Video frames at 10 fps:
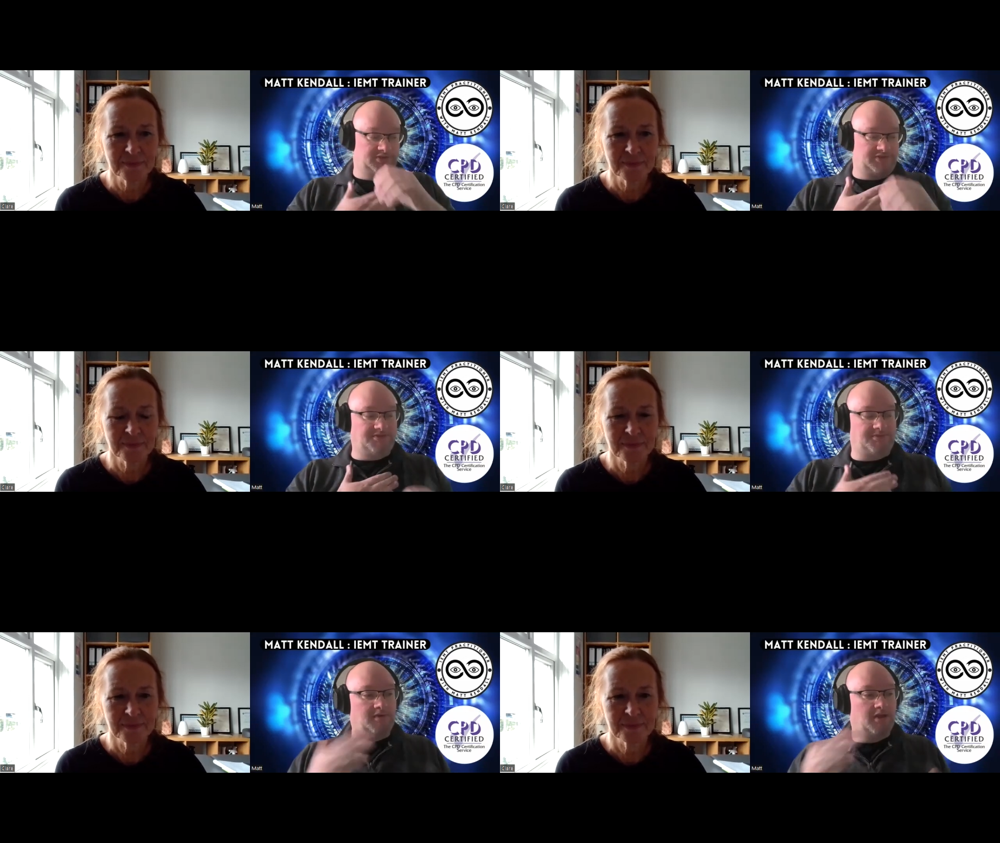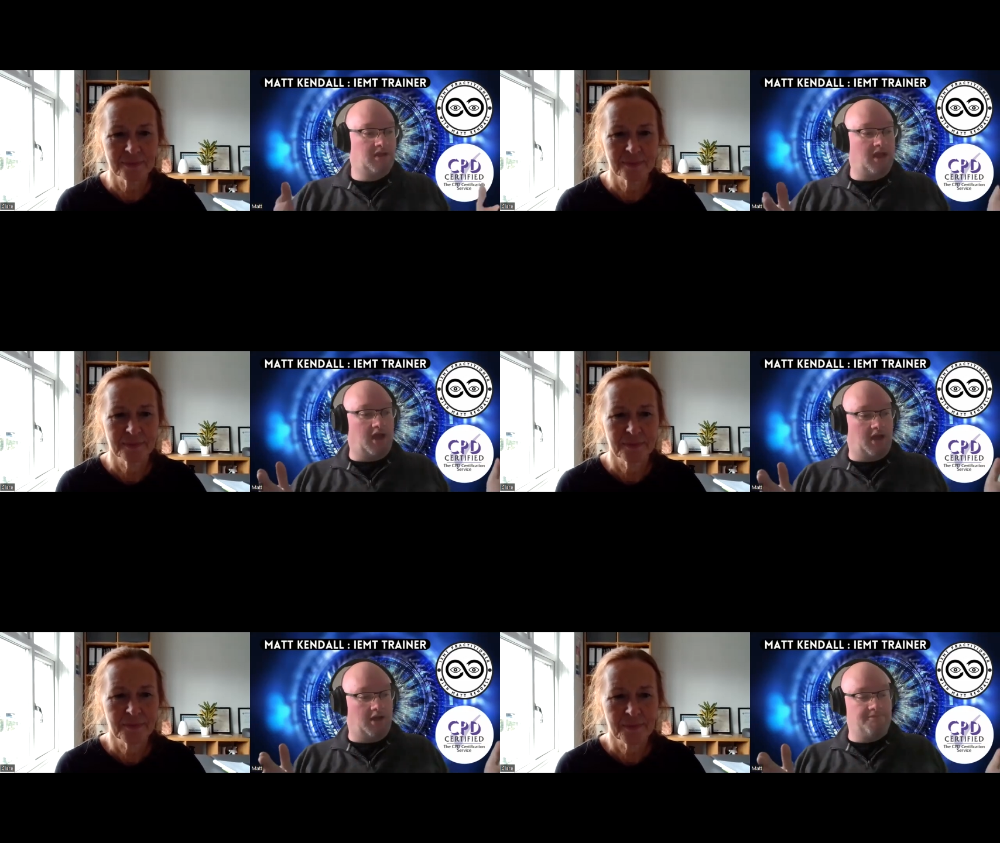Speaker 1: Excuse me.
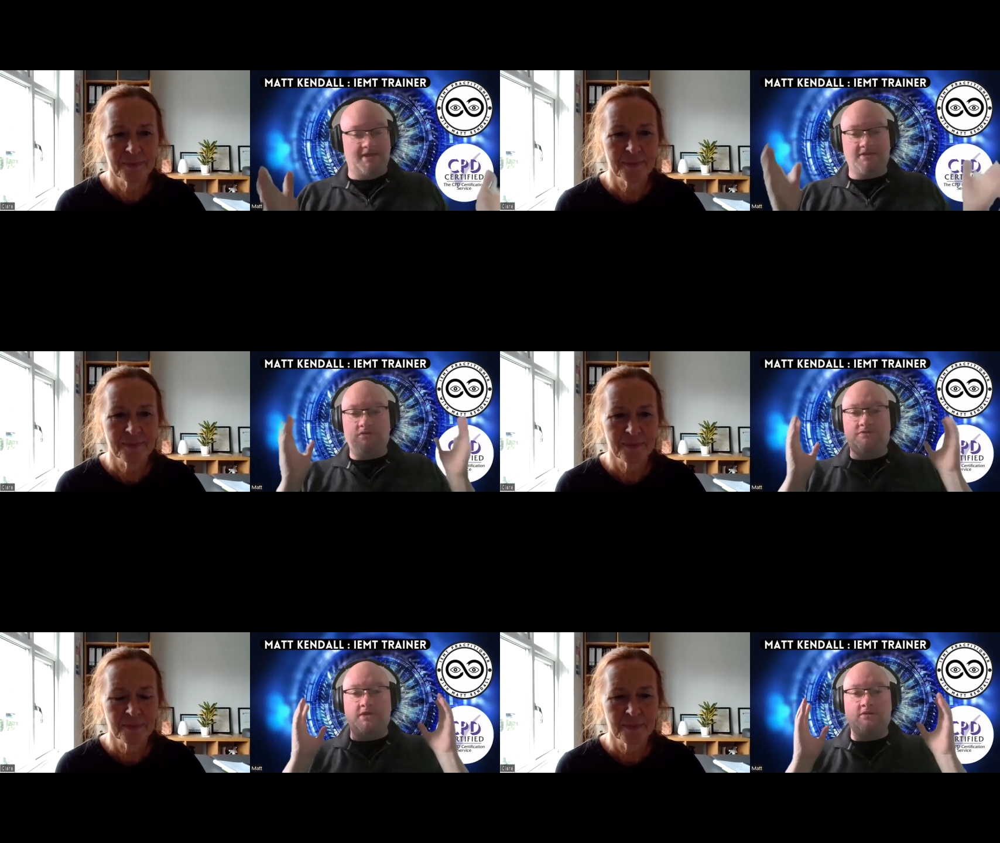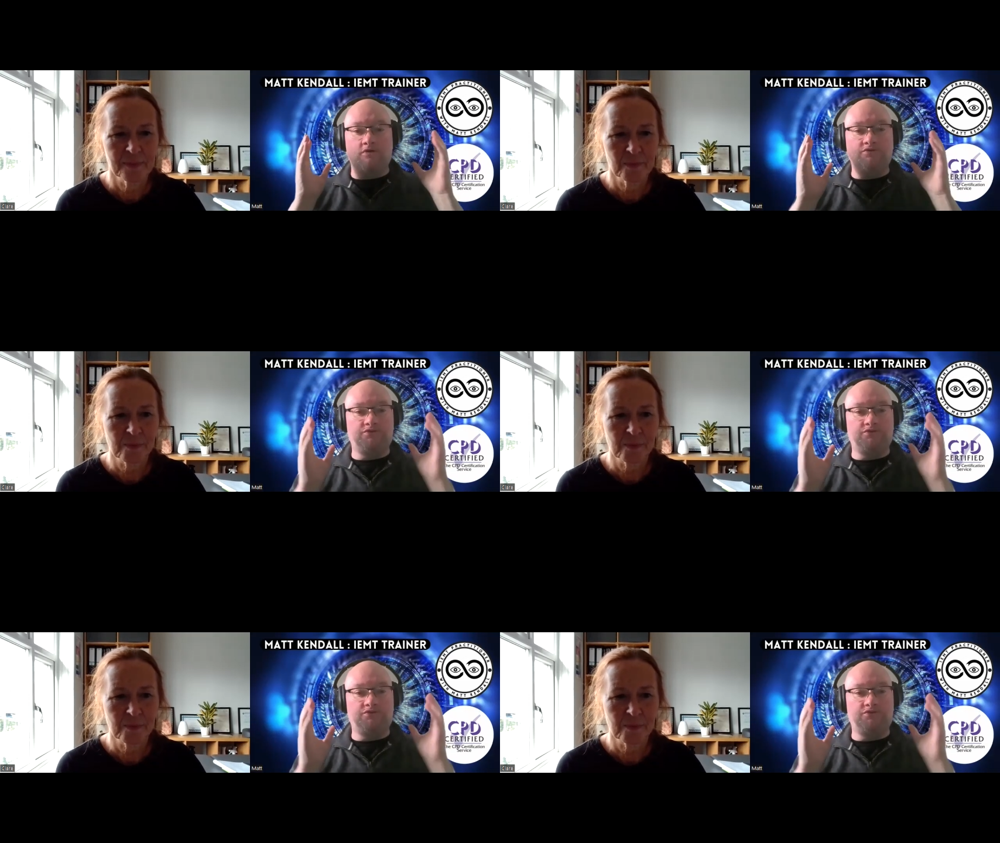Um, then you then go